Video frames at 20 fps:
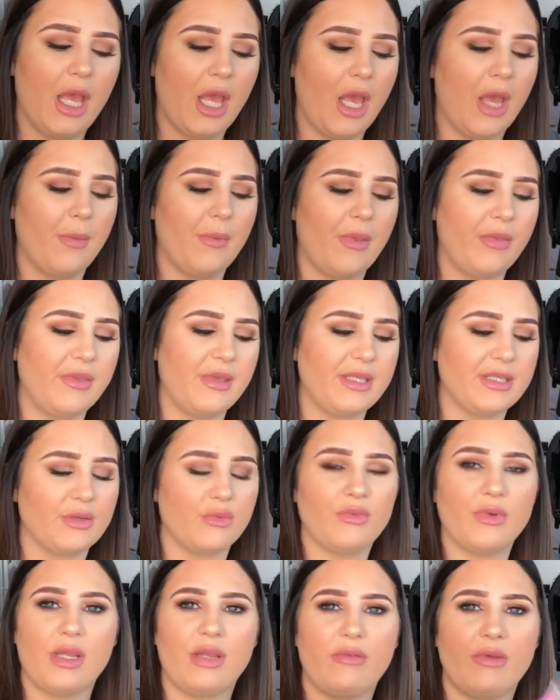And these
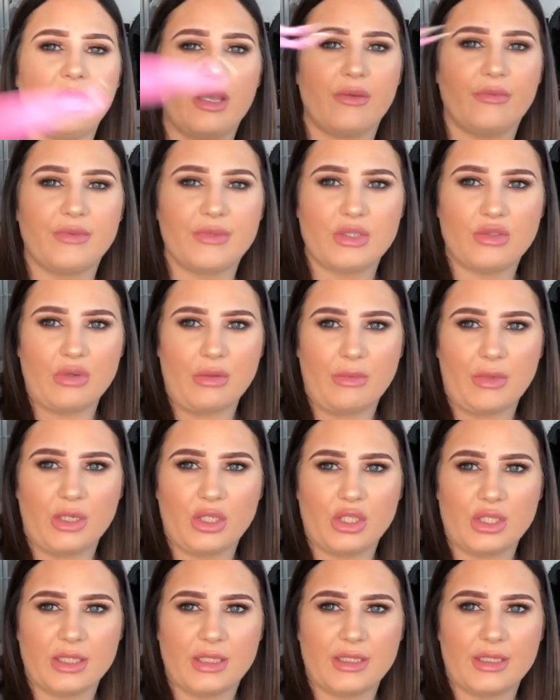are really, really good for strip
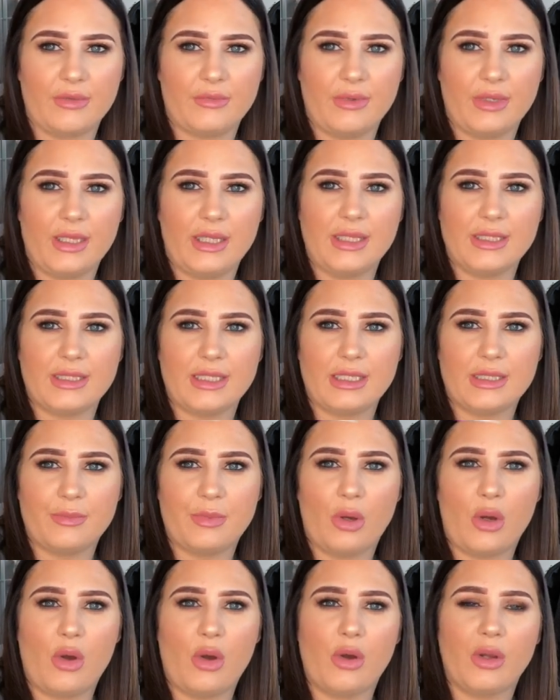lashes because they're really easy to
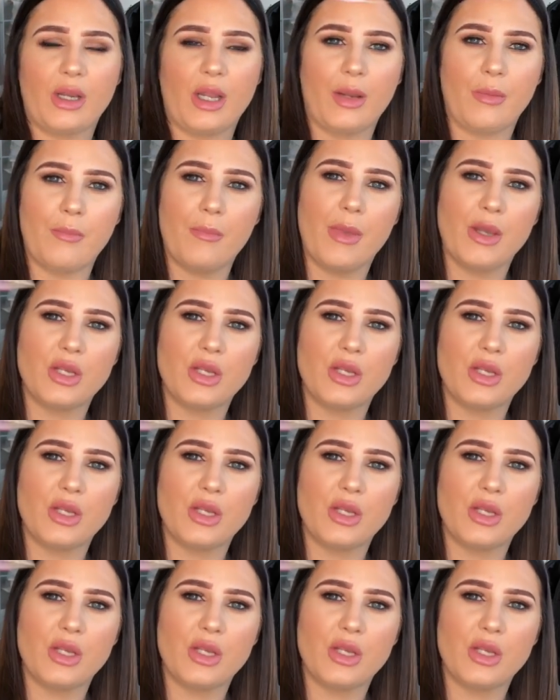put on and